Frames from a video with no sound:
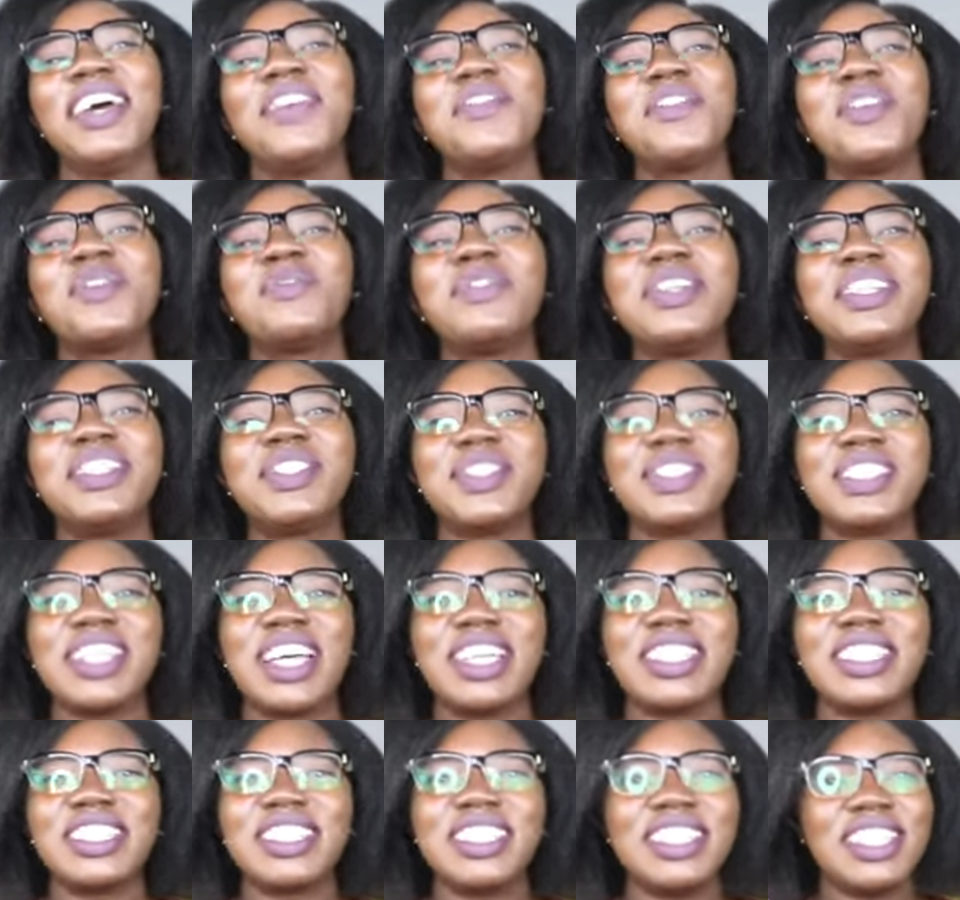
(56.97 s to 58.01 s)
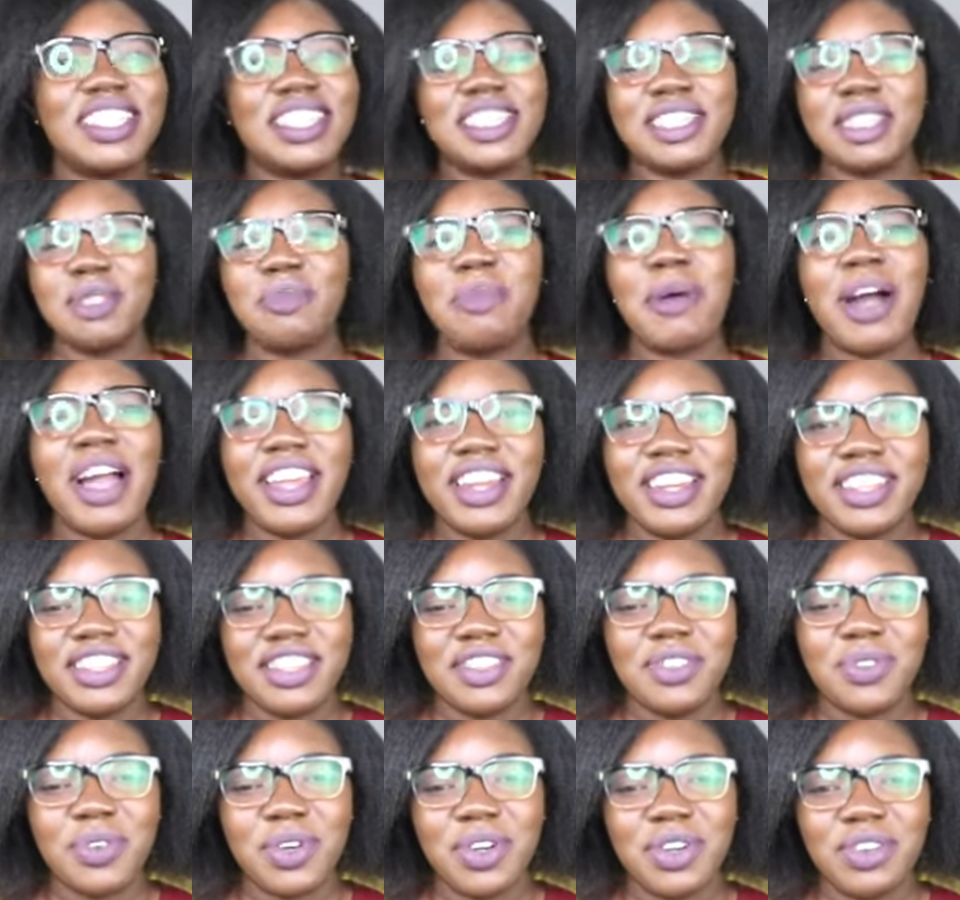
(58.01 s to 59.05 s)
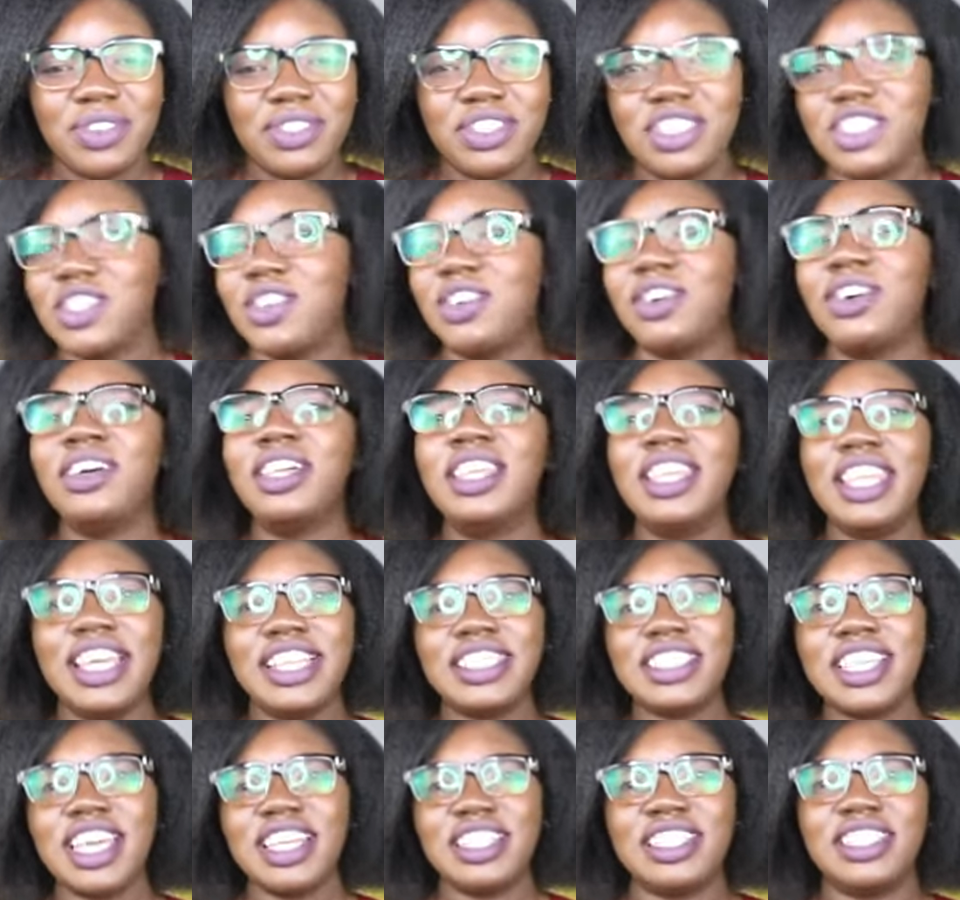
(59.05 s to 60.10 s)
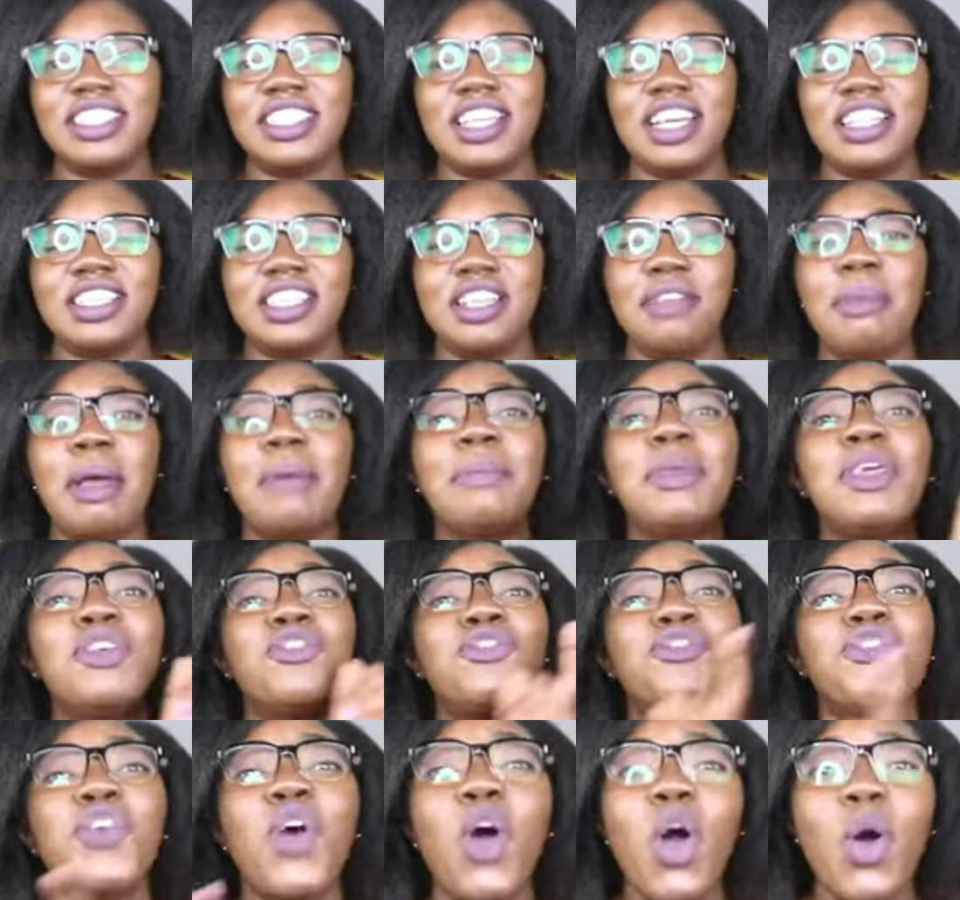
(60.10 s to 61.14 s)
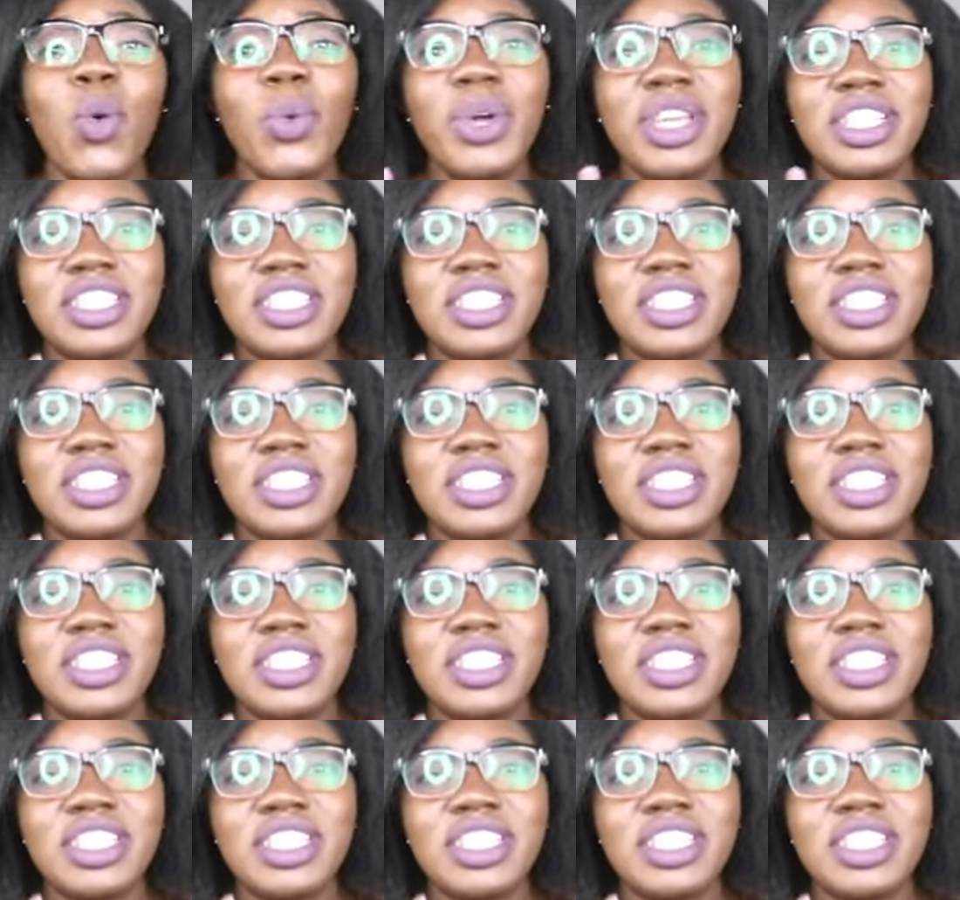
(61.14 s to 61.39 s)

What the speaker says: For me to just inspire the world. So let's get started. But before we